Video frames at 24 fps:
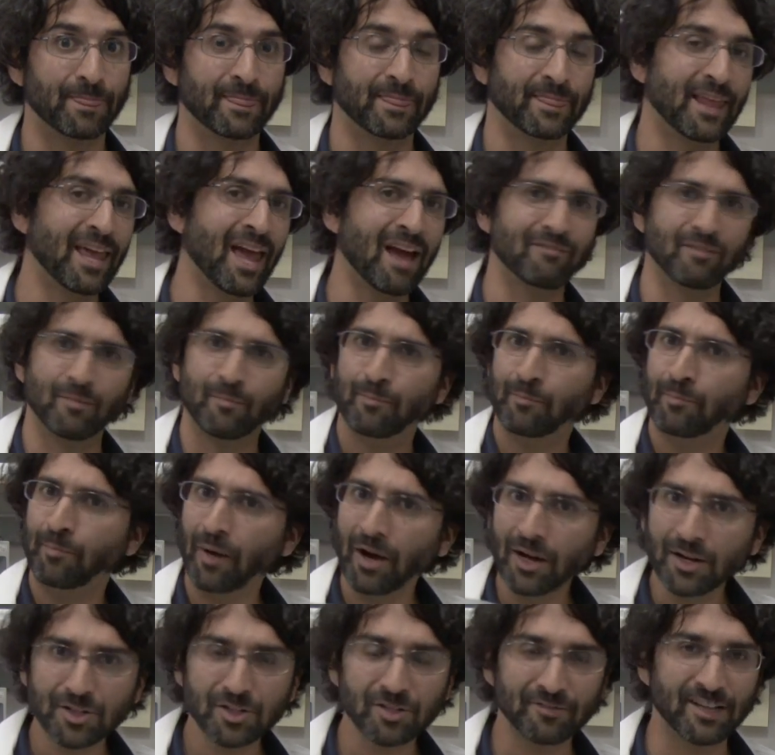They have a
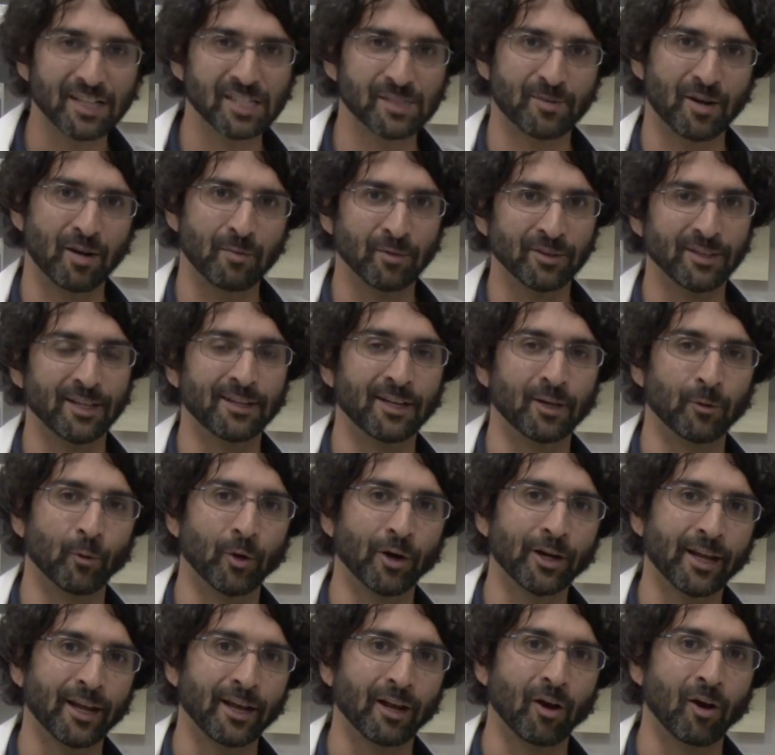bunch of experiments that they're
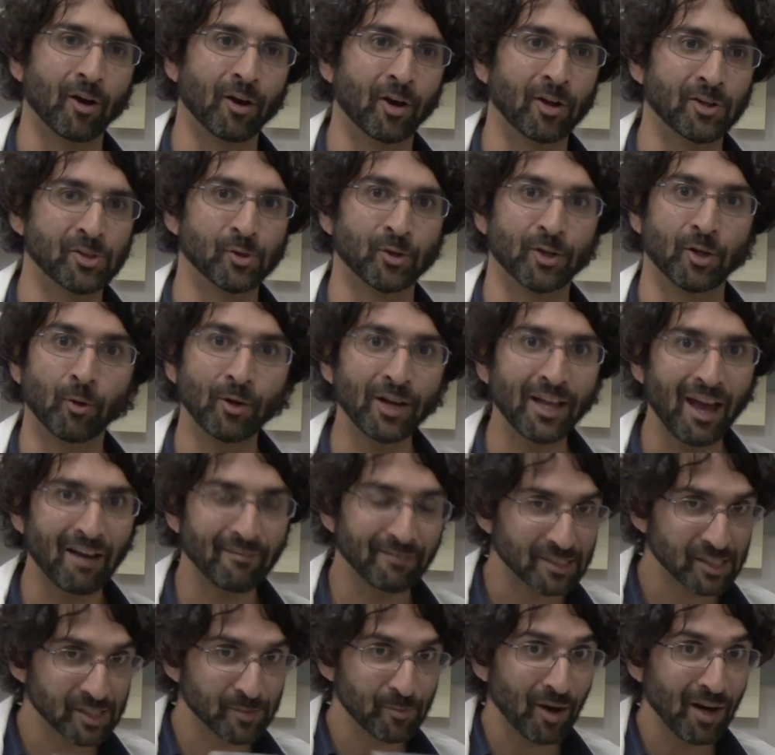working on, so they only have
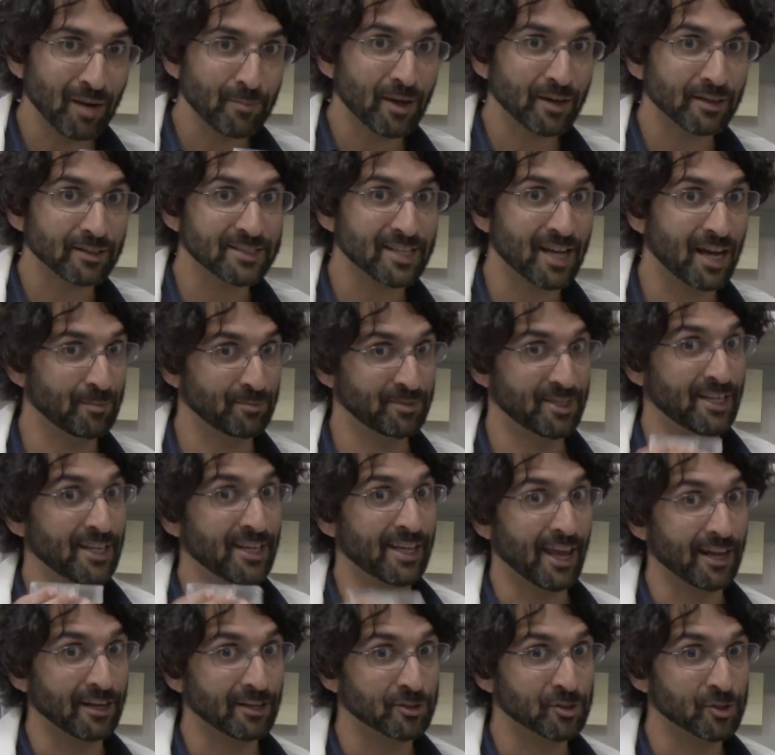a small amount of time
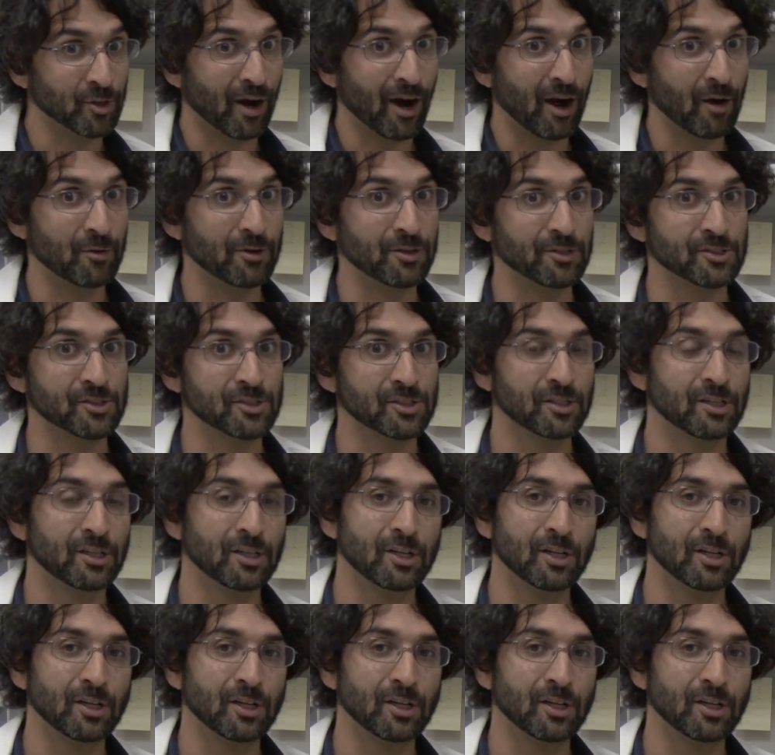dedicated to ours.